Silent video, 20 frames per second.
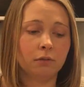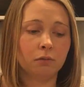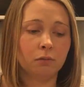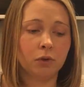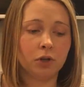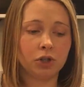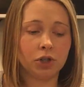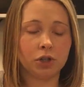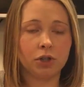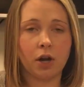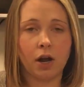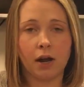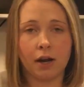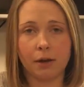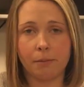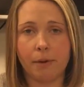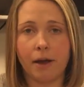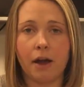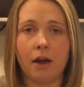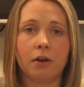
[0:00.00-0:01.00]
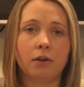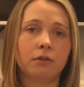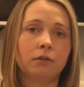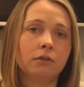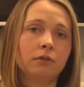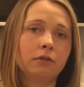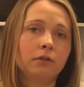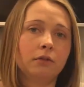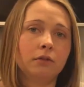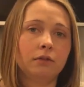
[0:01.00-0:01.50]
we should talk about
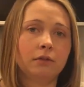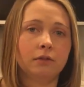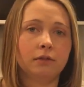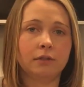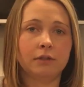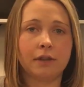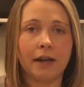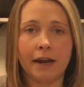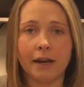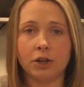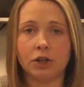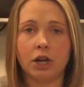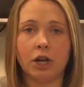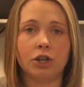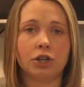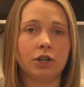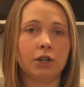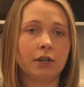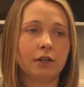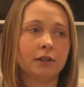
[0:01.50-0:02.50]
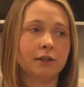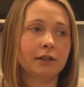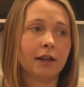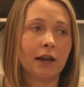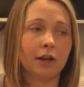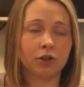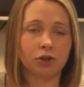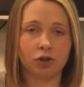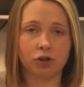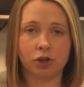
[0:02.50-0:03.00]
diet changes,
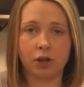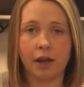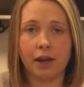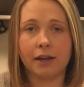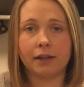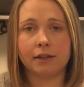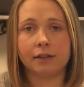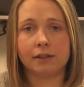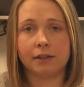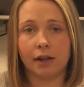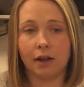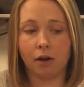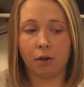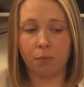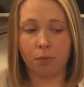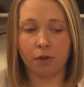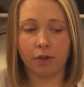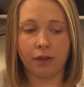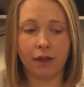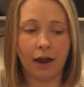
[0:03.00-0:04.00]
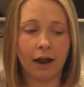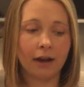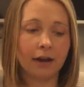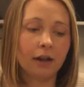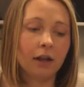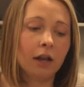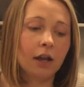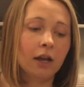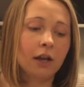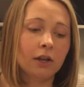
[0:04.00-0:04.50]
exercise to help with that,
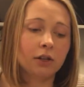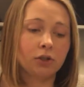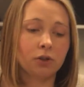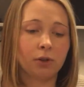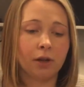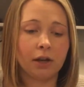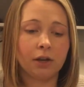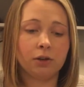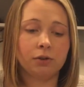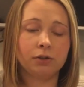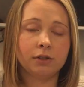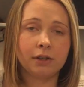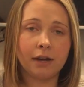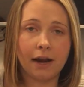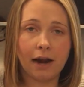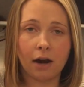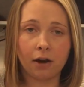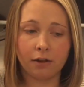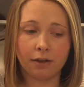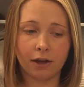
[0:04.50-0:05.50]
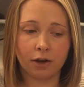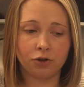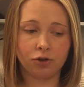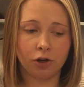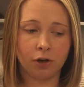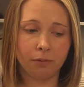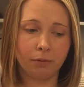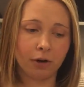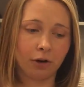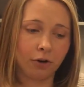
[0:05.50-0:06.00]
so that you stay out of that
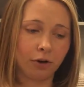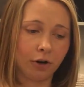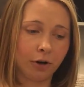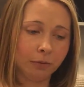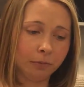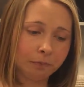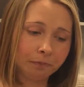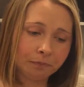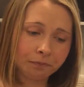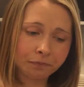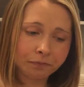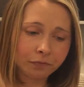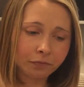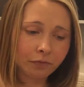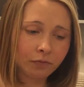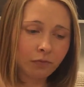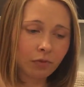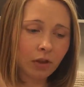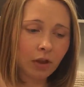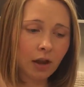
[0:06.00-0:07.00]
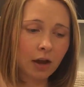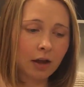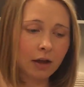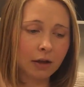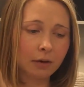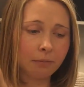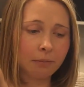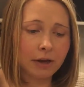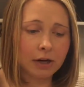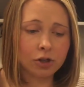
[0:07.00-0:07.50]
treatment group.
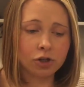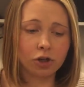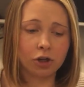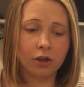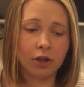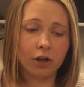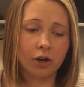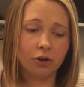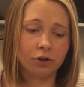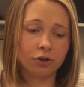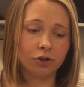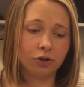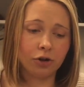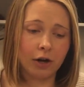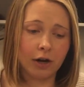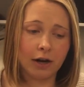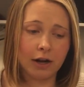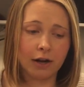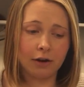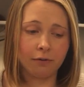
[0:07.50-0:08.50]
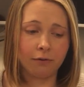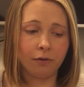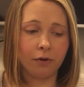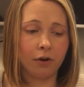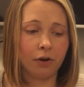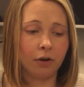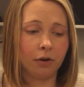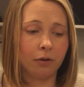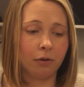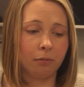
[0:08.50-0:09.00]
Make sure that you're screening
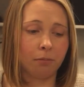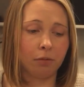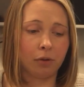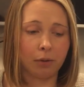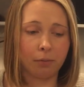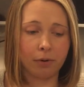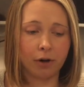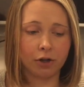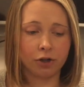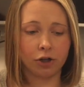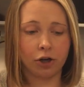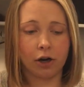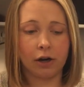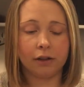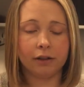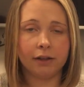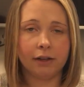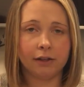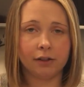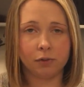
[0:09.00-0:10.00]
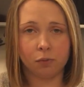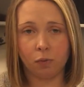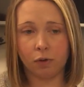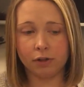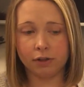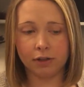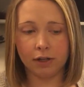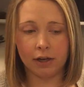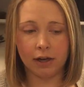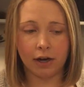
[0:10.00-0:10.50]
for blood pressure at least
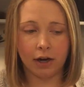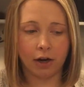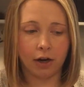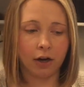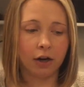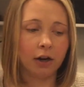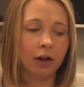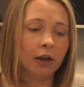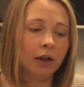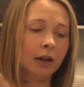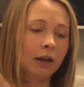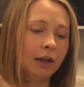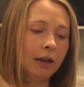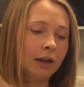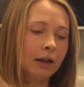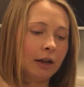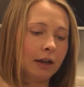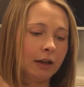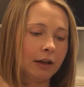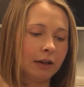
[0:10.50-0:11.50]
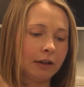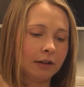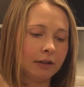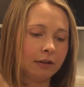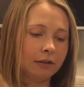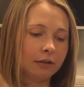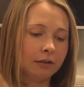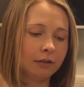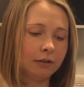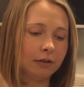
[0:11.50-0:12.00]
once a year,
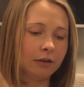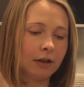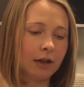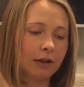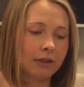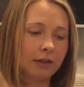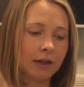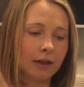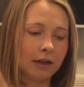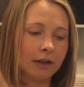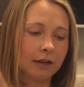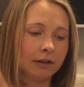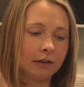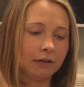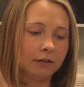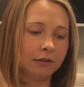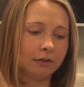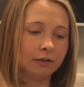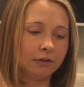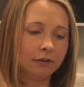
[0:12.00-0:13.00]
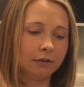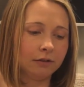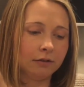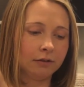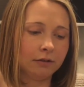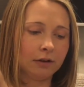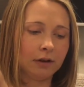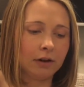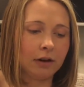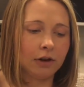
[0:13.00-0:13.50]
and then
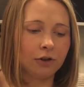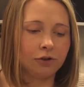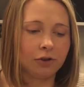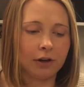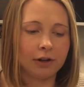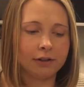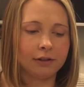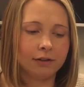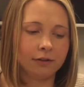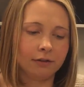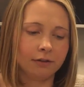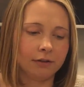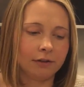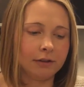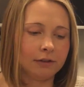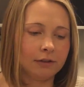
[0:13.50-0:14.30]
address